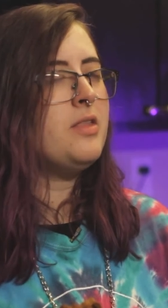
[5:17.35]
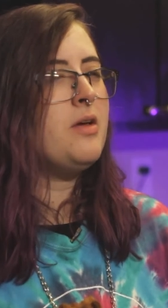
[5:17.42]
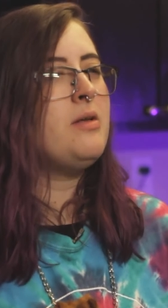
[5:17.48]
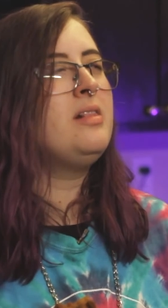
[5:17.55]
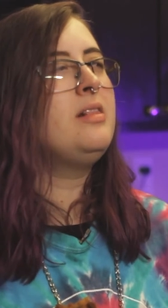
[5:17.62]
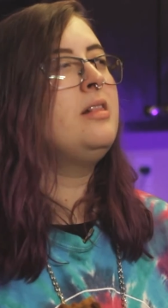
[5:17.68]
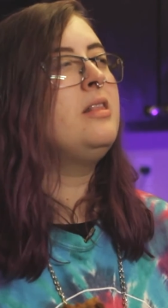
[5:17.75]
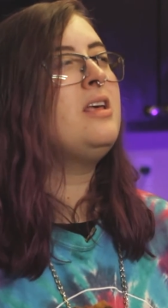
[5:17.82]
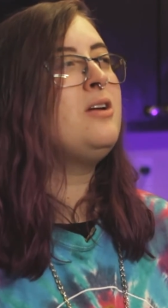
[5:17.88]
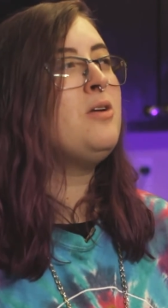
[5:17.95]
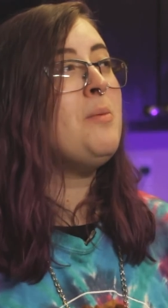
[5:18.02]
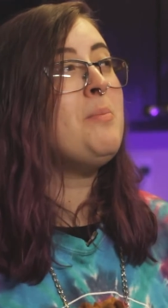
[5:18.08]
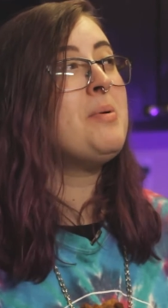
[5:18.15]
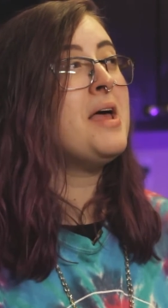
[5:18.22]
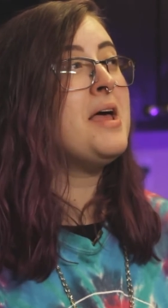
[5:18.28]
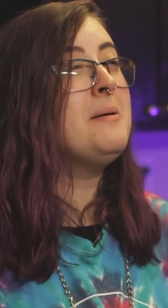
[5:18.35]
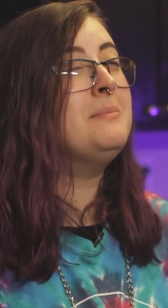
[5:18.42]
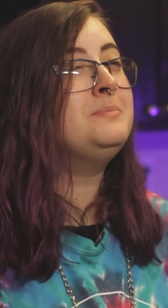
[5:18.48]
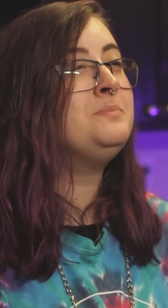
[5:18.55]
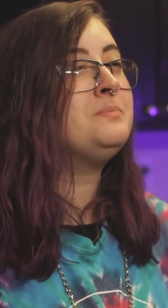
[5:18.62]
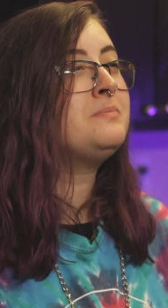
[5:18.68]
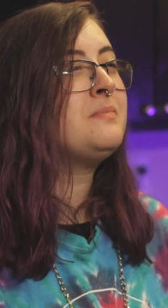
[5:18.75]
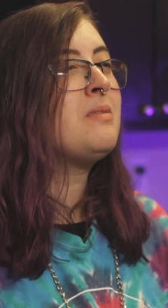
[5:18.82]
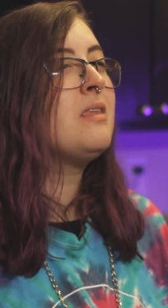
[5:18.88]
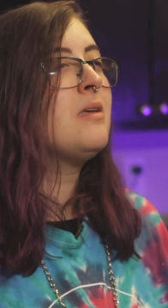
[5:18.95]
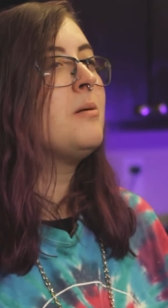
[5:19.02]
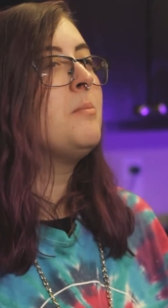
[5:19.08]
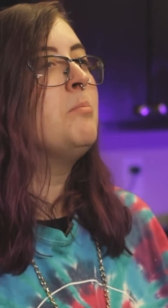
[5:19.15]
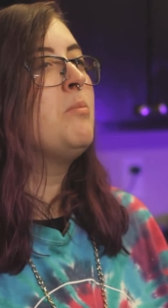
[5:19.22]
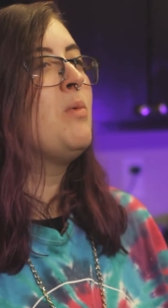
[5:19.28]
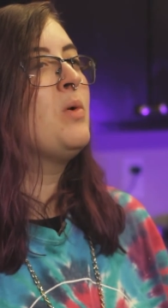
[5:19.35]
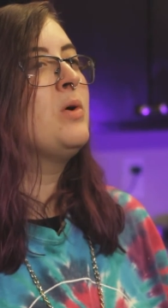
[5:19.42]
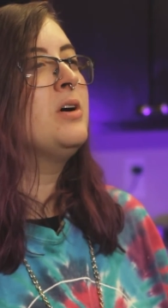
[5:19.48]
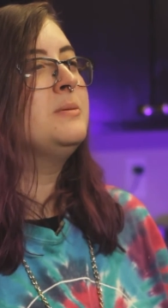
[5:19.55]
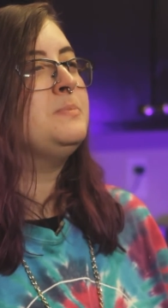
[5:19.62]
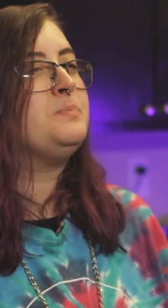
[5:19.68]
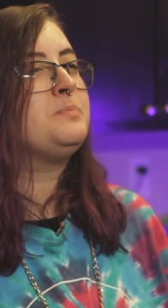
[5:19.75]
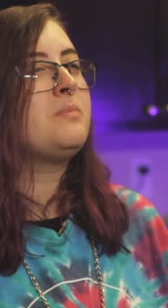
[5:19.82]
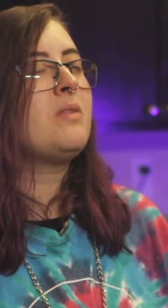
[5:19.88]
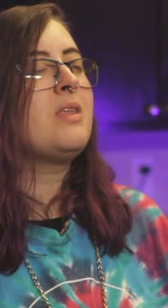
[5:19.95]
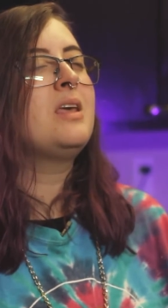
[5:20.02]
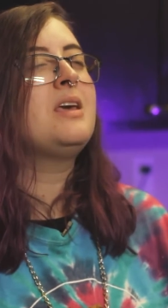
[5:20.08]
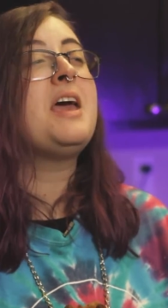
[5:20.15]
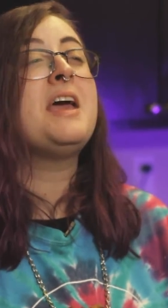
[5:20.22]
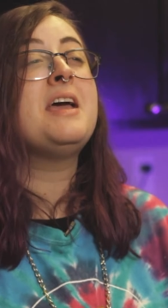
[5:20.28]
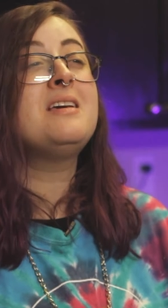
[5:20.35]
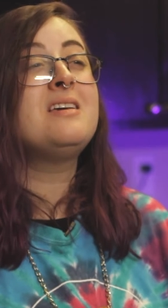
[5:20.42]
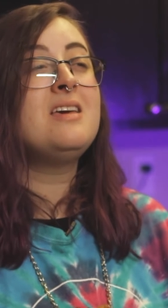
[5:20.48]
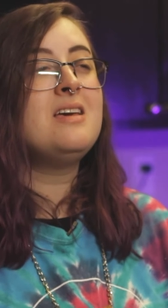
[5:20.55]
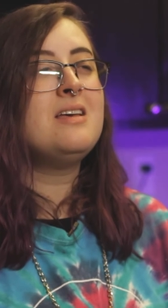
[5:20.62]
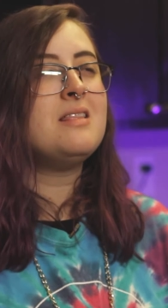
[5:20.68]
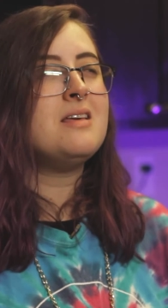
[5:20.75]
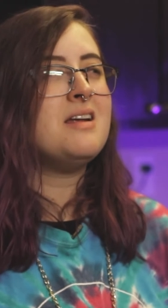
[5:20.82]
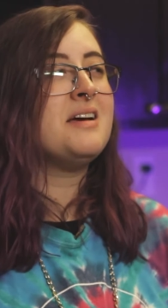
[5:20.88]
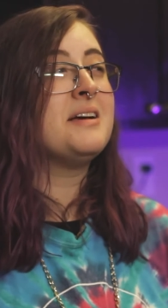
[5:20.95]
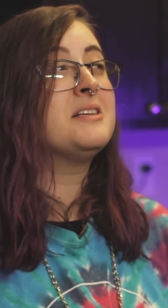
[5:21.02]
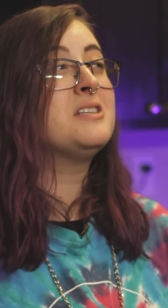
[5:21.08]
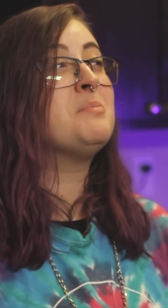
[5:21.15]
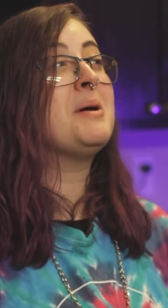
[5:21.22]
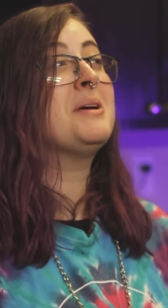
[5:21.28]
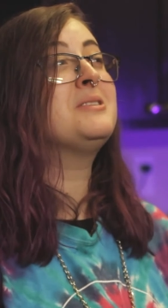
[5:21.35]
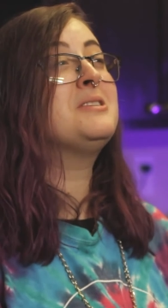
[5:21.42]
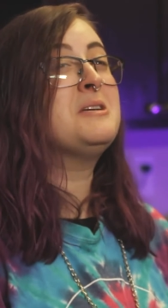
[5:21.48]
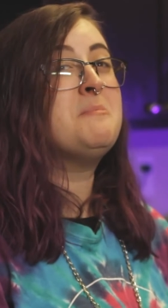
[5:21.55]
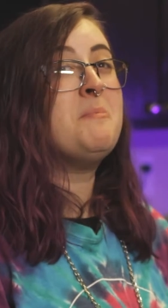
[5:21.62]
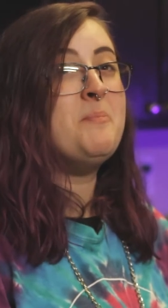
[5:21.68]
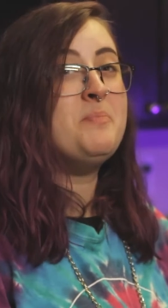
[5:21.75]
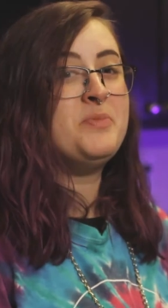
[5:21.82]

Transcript: They're a little bit more cakey than I expected